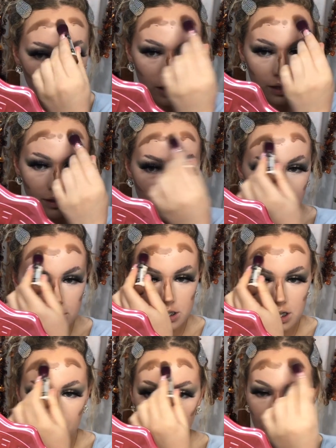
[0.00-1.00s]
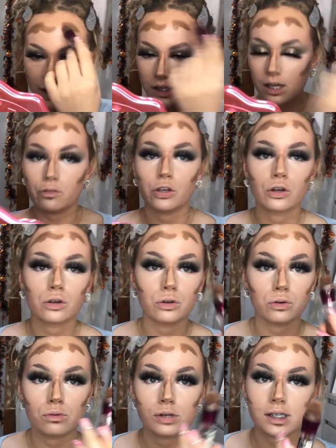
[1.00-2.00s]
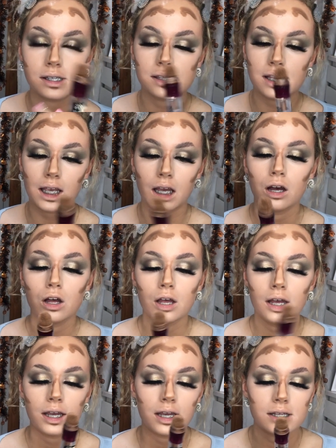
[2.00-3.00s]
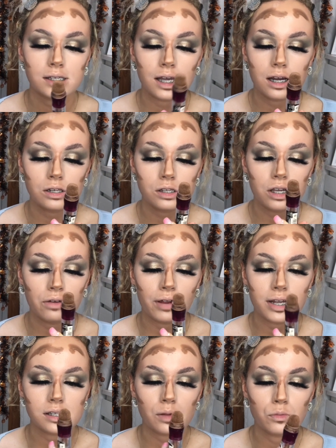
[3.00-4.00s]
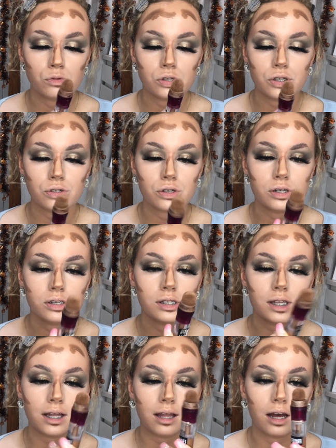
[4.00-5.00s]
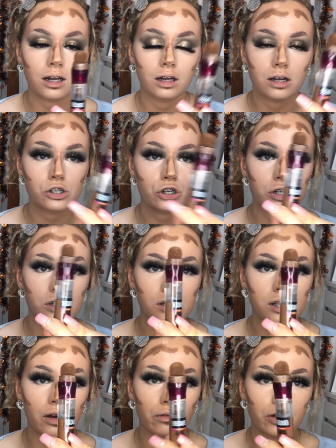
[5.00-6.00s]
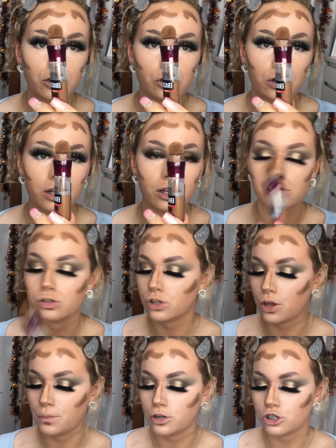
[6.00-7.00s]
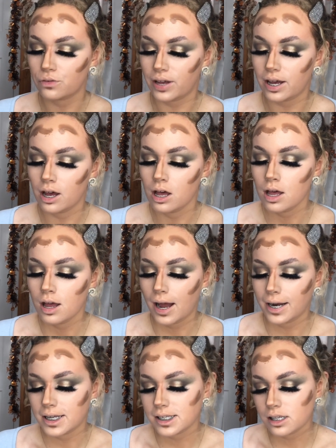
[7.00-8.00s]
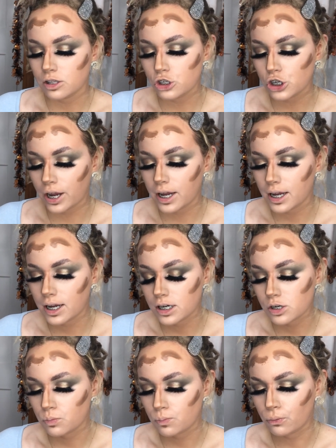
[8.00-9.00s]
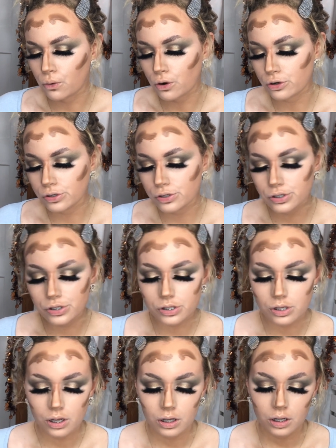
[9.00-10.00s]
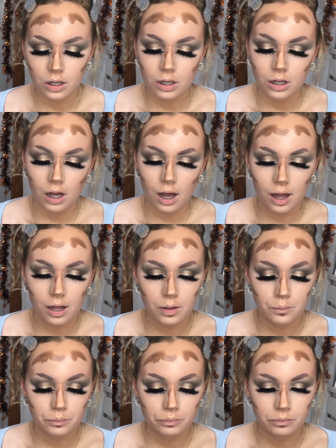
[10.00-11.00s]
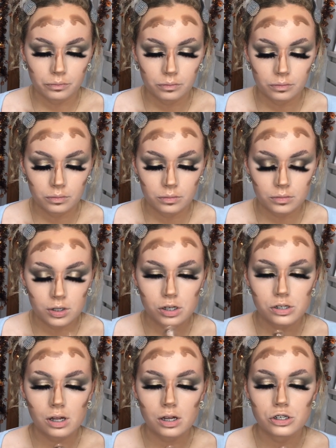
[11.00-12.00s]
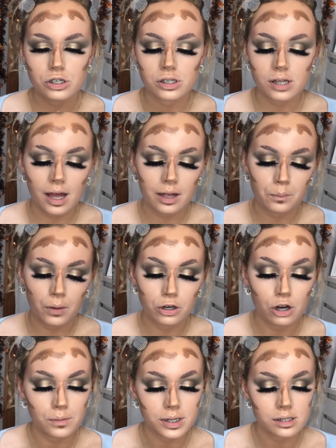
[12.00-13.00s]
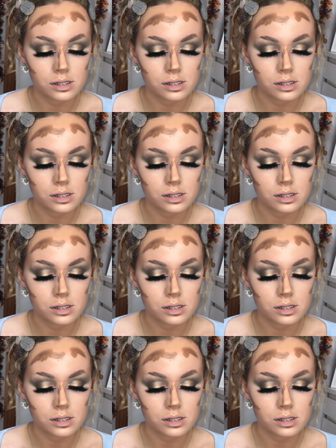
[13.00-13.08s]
the anti-eraser, if you can already see. It's the anti-eraser multi-use concealer, and as you can see I've literally used so much of it. And it's in the shade Bronze. It doesn't actually say, but I know it's,